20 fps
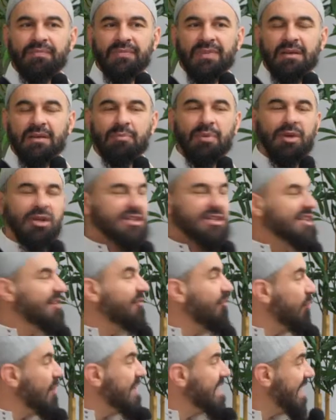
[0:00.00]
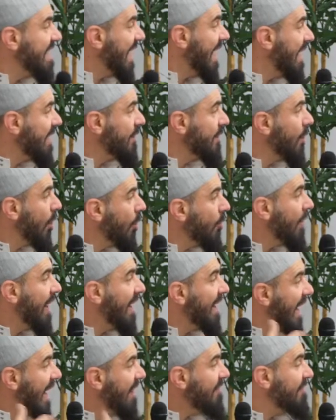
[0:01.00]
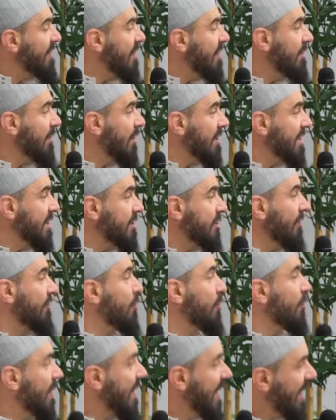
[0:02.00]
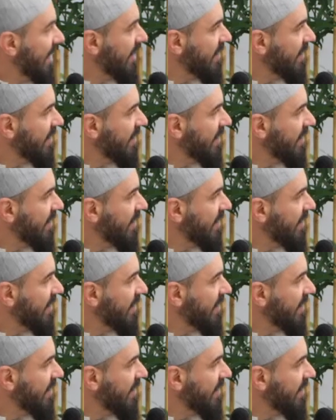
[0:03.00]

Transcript: Because if we can't know and have that realization of who we are,